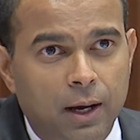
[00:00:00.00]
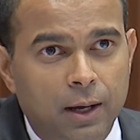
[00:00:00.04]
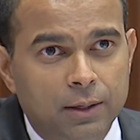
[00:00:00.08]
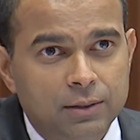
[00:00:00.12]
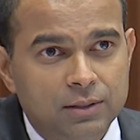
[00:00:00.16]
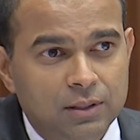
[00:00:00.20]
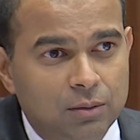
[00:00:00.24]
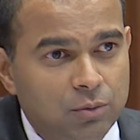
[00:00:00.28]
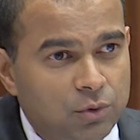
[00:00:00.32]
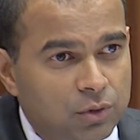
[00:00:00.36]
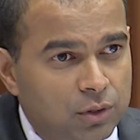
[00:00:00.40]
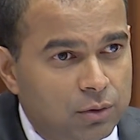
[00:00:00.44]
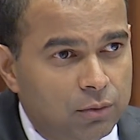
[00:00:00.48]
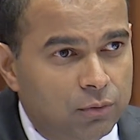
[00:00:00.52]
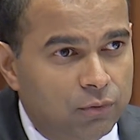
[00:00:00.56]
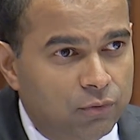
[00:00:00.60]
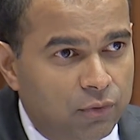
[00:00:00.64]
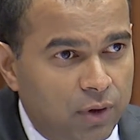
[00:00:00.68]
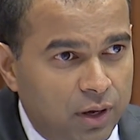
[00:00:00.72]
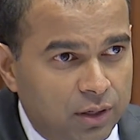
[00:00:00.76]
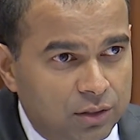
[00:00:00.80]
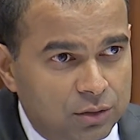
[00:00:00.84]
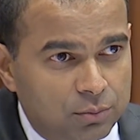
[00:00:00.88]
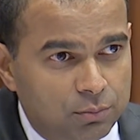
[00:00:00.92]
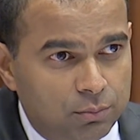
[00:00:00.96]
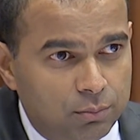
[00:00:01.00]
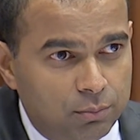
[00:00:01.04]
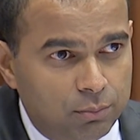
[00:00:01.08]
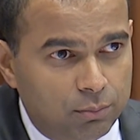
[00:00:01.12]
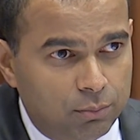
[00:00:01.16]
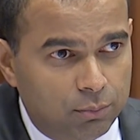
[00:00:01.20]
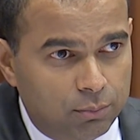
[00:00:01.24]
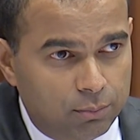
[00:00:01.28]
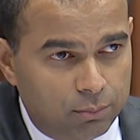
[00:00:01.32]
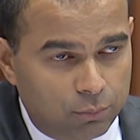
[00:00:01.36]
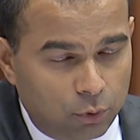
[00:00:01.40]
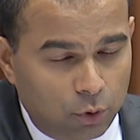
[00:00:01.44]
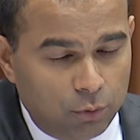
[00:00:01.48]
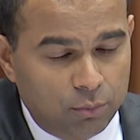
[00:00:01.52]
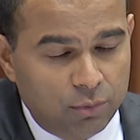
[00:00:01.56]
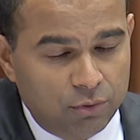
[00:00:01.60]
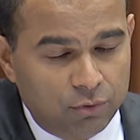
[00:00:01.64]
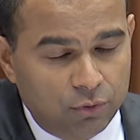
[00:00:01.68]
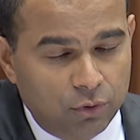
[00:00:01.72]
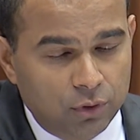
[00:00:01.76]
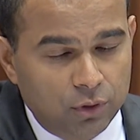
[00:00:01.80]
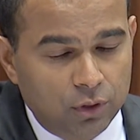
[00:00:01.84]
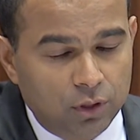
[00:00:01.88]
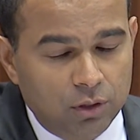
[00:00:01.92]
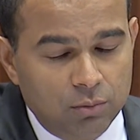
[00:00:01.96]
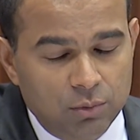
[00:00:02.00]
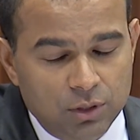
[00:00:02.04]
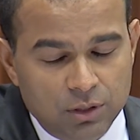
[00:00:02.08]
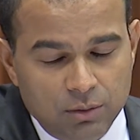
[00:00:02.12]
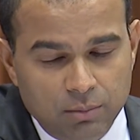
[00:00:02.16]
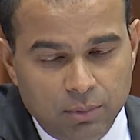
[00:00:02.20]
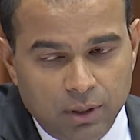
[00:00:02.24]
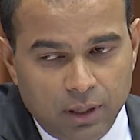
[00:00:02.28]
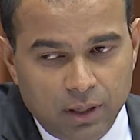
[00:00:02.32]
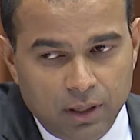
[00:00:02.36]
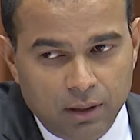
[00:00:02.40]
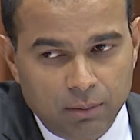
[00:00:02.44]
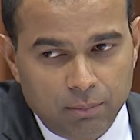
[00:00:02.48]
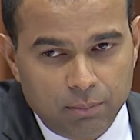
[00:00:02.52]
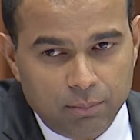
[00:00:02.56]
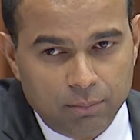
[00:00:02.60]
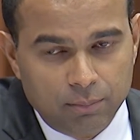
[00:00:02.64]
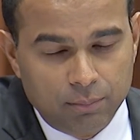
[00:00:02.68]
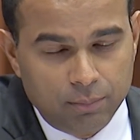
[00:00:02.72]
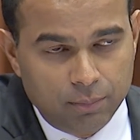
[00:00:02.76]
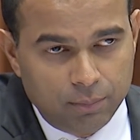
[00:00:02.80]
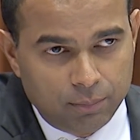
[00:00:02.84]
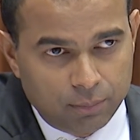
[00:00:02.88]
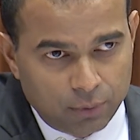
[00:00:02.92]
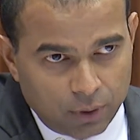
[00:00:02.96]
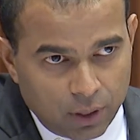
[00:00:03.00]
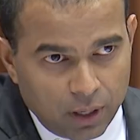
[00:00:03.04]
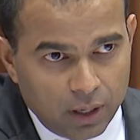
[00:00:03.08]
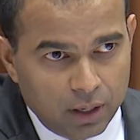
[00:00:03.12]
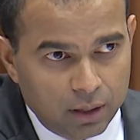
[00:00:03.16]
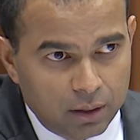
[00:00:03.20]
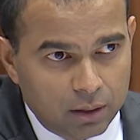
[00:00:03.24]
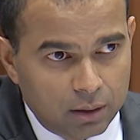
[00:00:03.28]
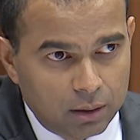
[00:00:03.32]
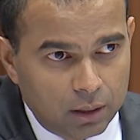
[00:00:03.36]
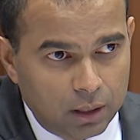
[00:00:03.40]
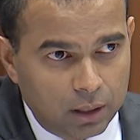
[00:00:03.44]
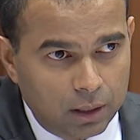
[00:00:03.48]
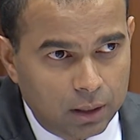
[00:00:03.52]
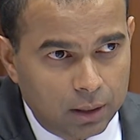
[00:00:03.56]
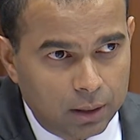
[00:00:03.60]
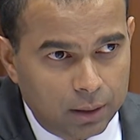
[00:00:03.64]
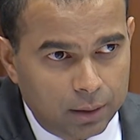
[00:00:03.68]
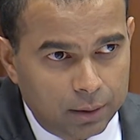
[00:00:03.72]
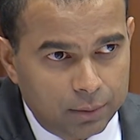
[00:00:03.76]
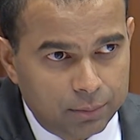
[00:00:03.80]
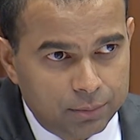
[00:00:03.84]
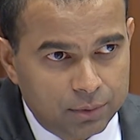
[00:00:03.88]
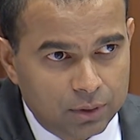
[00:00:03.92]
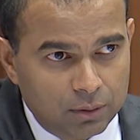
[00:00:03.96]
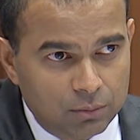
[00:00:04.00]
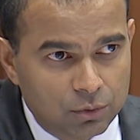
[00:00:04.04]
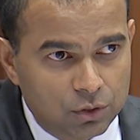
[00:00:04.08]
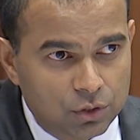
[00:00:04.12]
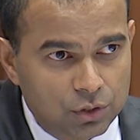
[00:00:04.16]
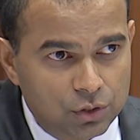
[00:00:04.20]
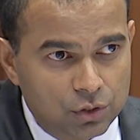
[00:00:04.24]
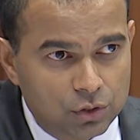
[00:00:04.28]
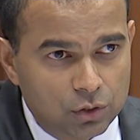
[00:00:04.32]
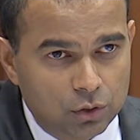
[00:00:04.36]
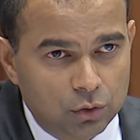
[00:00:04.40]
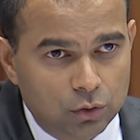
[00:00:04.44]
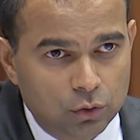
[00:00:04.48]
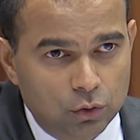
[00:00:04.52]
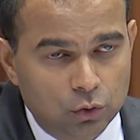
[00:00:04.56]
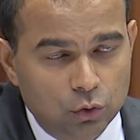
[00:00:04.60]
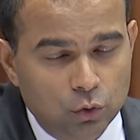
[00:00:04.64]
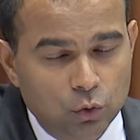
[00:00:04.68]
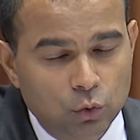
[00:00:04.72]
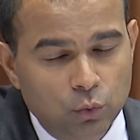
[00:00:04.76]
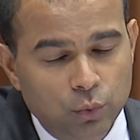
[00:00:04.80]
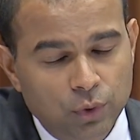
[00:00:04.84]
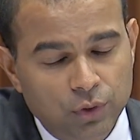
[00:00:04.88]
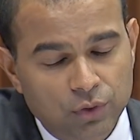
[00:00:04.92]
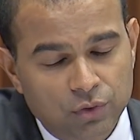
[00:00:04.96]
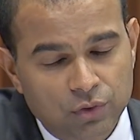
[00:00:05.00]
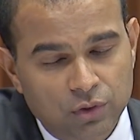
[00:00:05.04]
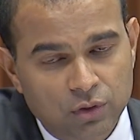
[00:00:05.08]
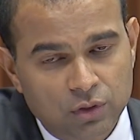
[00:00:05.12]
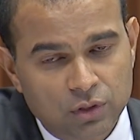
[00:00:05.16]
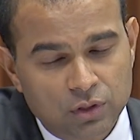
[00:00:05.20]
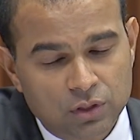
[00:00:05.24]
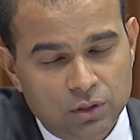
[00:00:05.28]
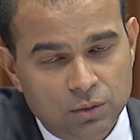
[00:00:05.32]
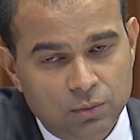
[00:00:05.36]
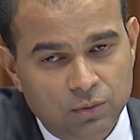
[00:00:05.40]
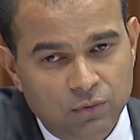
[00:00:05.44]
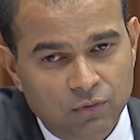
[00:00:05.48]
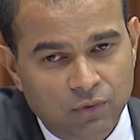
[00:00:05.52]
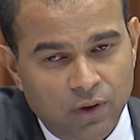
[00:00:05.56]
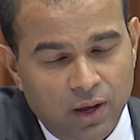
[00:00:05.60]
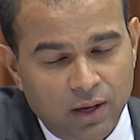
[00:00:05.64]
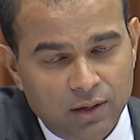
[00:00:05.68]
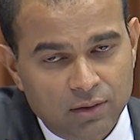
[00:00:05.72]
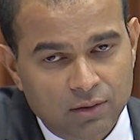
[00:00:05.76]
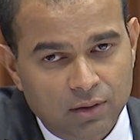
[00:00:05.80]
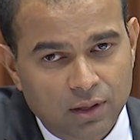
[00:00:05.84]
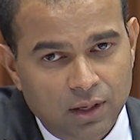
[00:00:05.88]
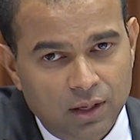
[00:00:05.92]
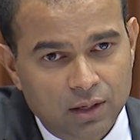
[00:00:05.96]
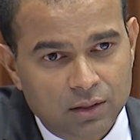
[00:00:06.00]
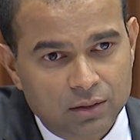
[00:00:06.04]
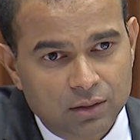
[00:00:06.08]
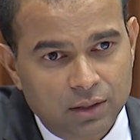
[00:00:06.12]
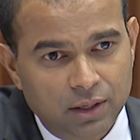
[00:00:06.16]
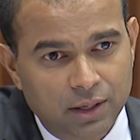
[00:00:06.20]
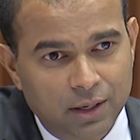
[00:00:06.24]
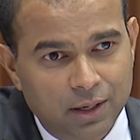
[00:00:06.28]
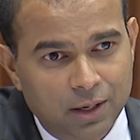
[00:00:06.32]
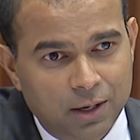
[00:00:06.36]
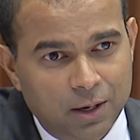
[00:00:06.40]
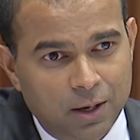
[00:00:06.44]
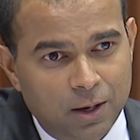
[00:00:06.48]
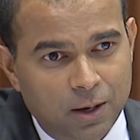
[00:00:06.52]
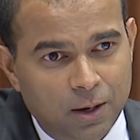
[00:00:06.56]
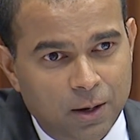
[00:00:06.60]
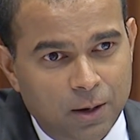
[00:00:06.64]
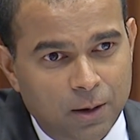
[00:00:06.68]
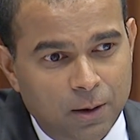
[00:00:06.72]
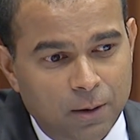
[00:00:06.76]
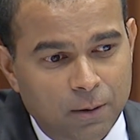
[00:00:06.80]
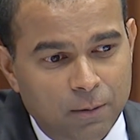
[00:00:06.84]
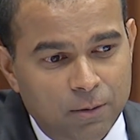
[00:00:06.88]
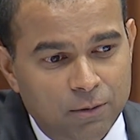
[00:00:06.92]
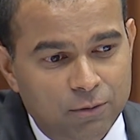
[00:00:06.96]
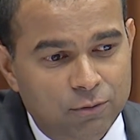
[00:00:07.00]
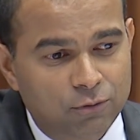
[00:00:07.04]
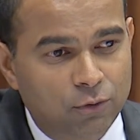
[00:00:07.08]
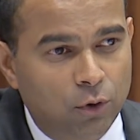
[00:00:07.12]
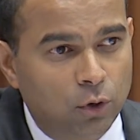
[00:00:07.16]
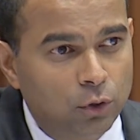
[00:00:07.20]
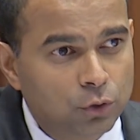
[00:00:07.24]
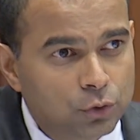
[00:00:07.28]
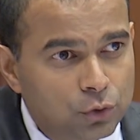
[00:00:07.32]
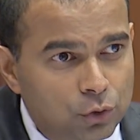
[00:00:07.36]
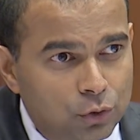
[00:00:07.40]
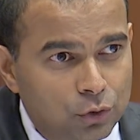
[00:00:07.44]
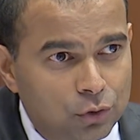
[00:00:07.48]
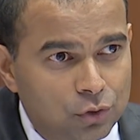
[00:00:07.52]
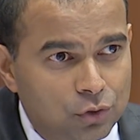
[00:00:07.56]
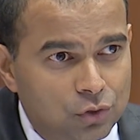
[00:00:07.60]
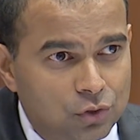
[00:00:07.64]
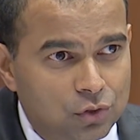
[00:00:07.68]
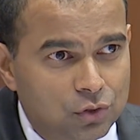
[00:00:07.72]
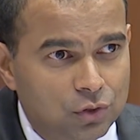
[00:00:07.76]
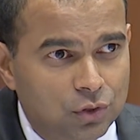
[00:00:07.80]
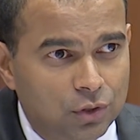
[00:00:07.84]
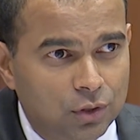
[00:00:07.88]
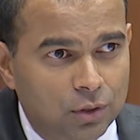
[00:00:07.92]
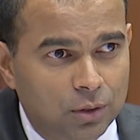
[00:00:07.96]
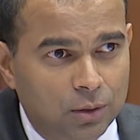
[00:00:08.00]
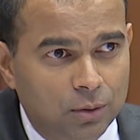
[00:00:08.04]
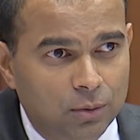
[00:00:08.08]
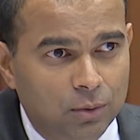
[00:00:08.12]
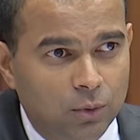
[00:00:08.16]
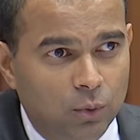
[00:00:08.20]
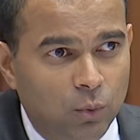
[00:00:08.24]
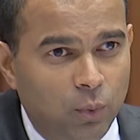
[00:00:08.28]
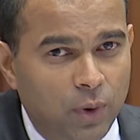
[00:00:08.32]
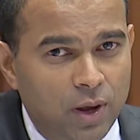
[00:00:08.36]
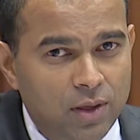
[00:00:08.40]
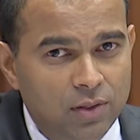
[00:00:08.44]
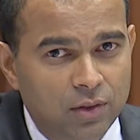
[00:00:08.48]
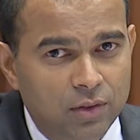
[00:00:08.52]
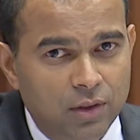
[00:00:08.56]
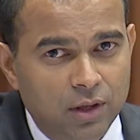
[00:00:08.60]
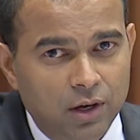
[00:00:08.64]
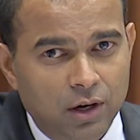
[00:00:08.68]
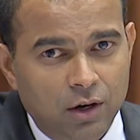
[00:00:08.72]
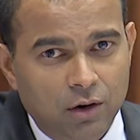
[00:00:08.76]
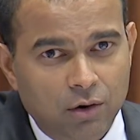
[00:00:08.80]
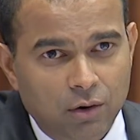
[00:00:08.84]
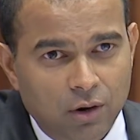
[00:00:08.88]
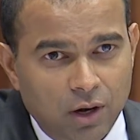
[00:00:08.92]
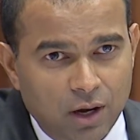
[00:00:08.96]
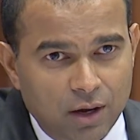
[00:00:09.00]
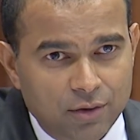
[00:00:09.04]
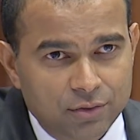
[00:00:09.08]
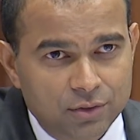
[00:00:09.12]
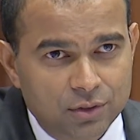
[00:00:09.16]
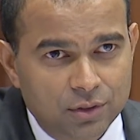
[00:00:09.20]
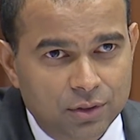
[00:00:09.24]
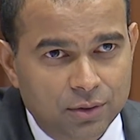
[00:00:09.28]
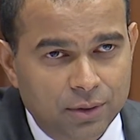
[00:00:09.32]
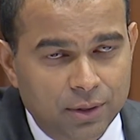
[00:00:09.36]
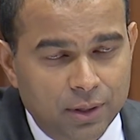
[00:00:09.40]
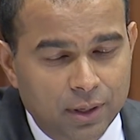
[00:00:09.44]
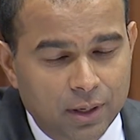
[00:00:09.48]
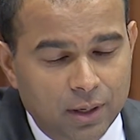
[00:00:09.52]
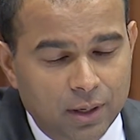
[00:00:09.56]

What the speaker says: Some of the facts brought before the committee by prior submissions to do with this fact that the falsehoods, the way that they are crafted,